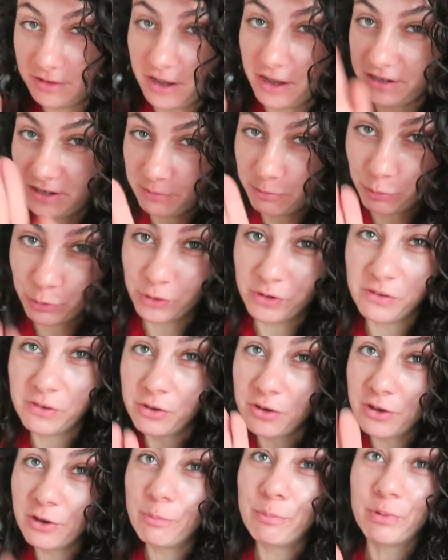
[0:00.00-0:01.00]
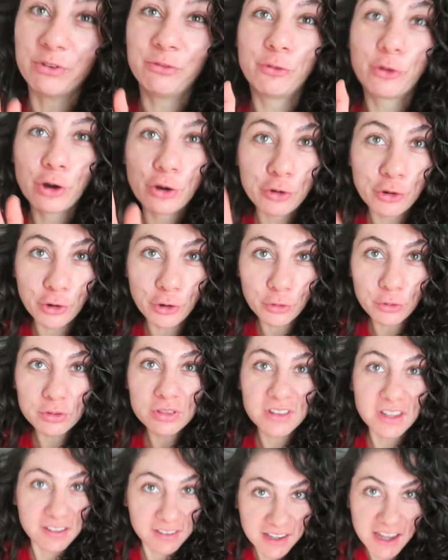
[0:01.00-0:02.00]
not important to you, but for a
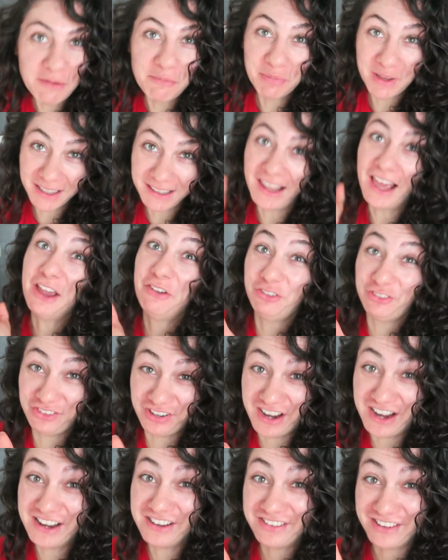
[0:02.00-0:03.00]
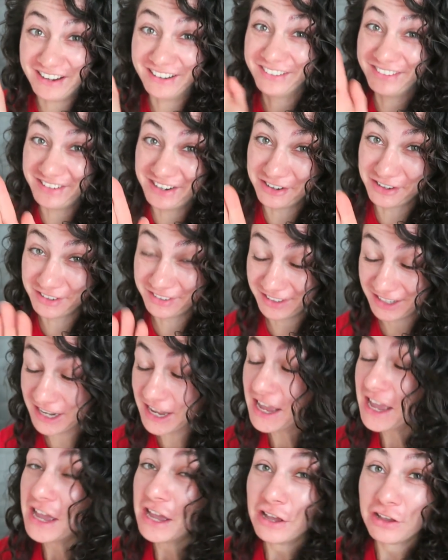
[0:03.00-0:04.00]
girl, this can be life changing,
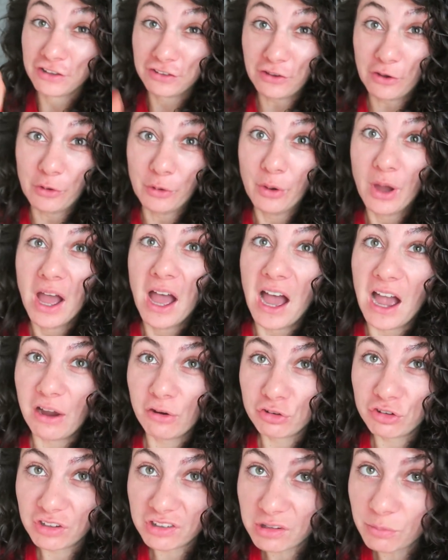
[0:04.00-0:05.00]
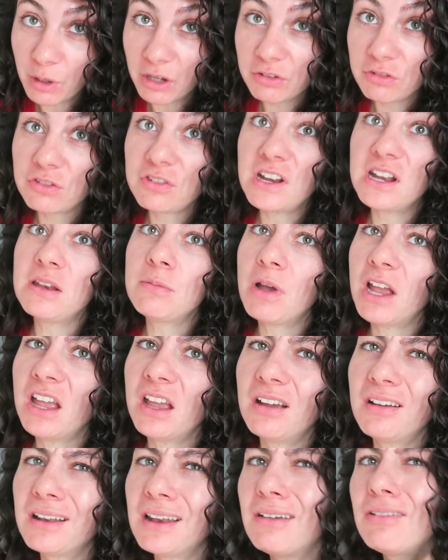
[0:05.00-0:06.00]
seriously. So I was just about to straighten my
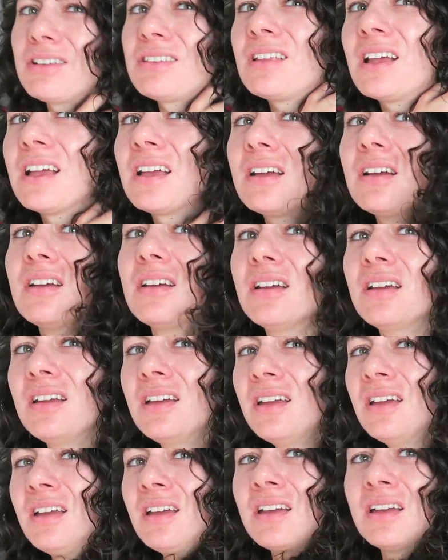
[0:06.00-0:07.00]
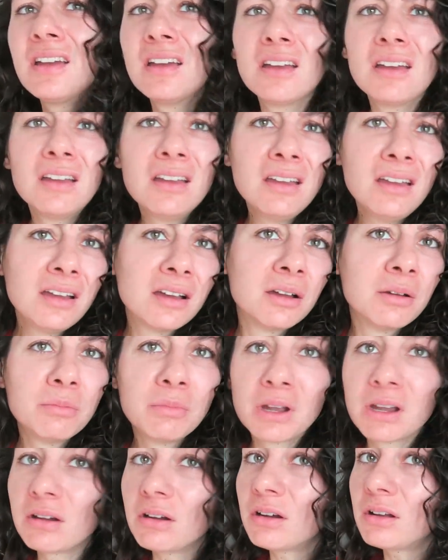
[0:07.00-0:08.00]
hair and I was like, eh. Yeah,
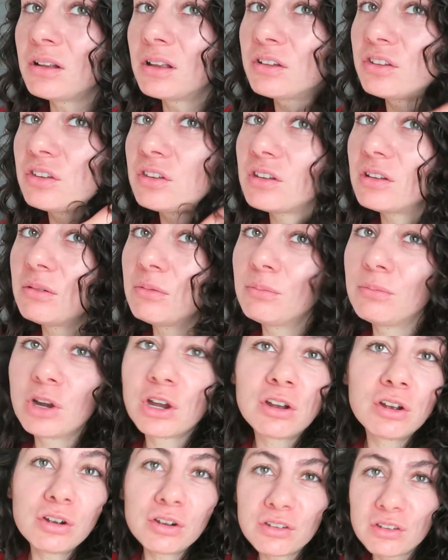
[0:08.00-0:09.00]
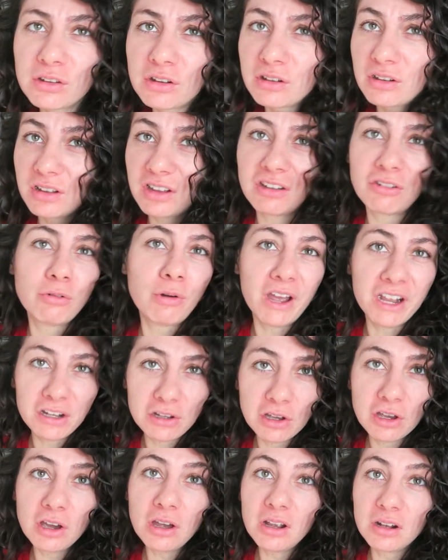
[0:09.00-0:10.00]
my curls look
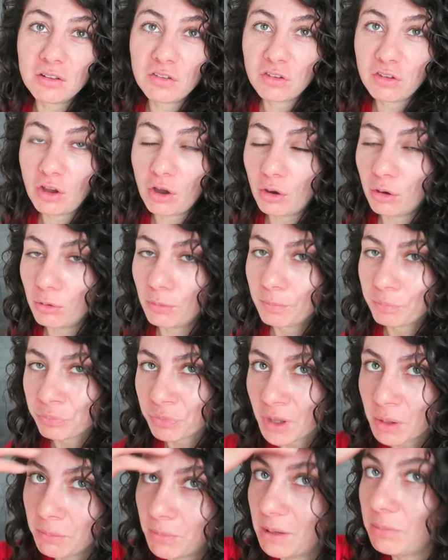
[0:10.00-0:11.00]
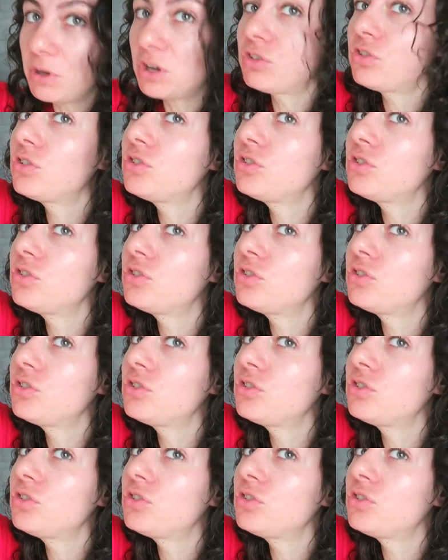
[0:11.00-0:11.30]
quite good, so maybe I